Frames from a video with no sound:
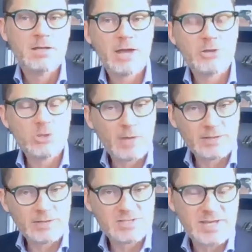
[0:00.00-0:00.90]
Now, you
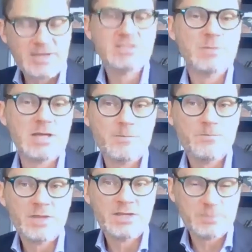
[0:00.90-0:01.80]
might say to
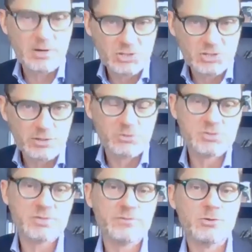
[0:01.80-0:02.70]
me, especially
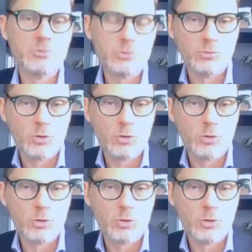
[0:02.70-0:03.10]
those of you